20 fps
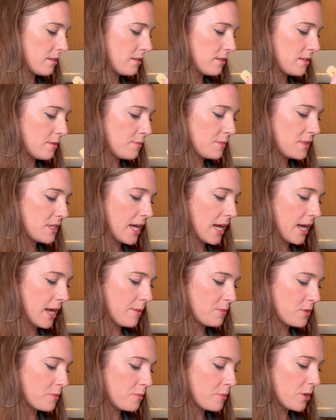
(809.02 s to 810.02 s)
some
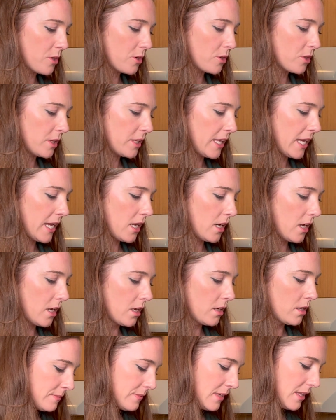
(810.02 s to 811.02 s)
time to percolate.
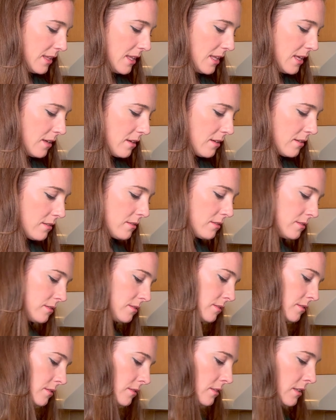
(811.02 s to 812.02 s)
I think
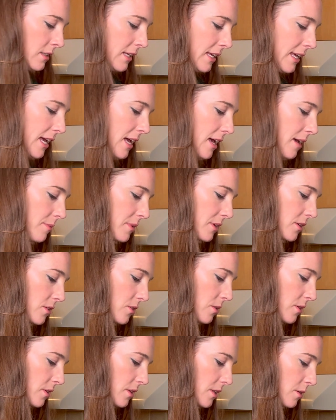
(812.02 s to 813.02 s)
I'm gonna
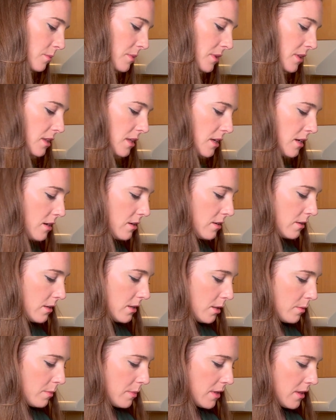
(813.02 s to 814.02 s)
go a little bit there and a
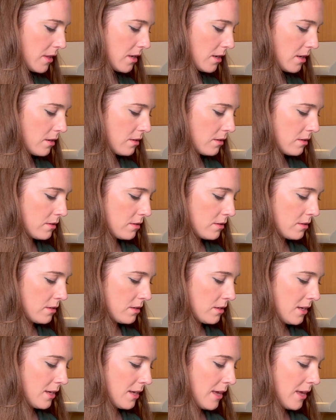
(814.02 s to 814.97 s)
little bit there.